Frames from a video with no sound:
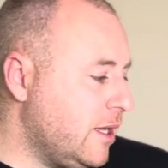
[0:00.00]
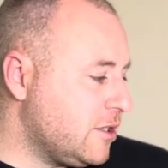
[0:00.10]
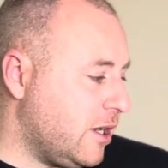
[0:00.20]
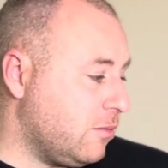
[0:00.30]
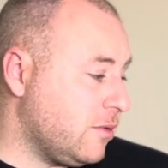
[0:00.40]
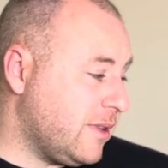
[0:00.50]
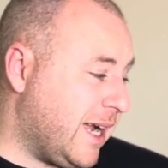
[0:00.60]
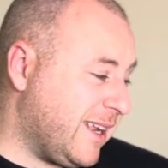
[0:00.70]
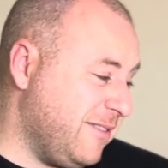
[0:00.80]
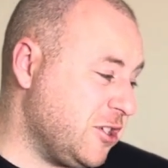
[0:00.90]
So
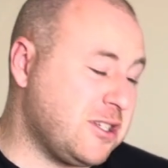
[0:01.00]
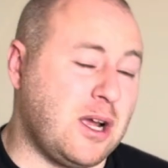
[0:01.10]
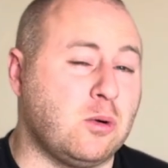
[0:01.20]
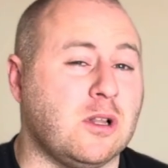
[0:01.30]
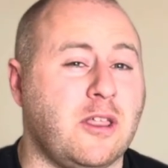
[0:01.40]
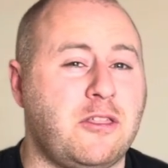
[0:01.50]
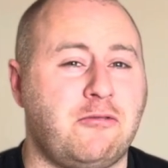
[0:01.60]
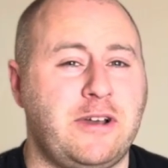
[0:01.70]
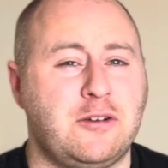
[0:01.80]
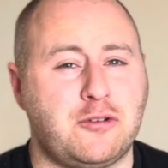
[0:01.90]
that gives a total of
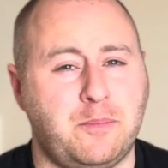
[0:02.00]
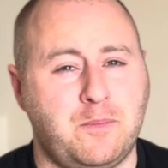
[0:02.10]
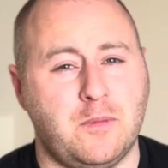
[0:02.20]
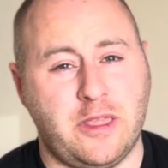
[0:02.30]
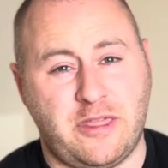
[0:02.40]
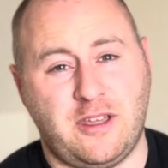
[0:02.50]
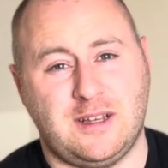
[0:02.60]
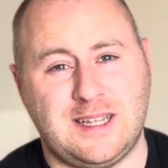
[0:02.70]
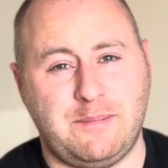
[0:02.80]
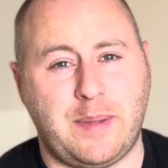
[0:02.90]
£313
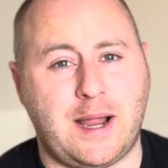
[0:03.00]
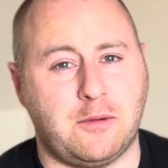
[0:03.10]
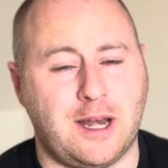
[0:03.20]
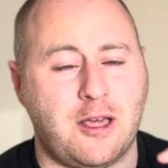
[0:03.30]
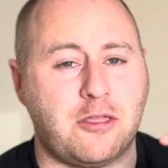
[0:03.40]
in a